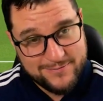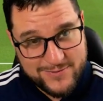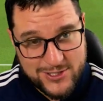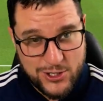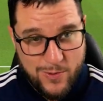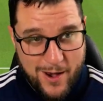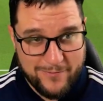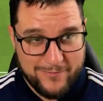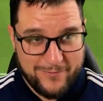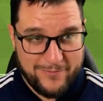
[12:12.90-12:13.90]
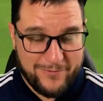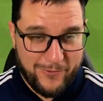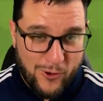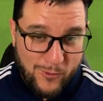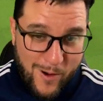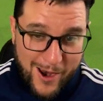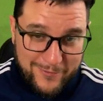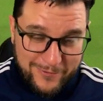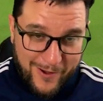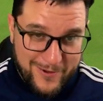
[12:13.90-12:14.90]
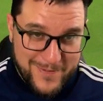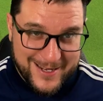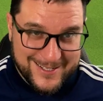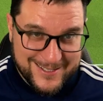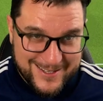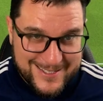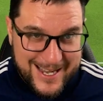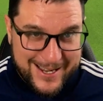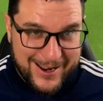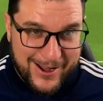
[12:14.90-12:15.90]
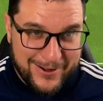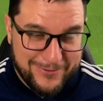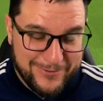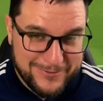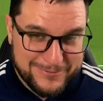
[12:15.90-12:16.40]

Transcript: 2-1. 4-1. 5 minutes into the second half.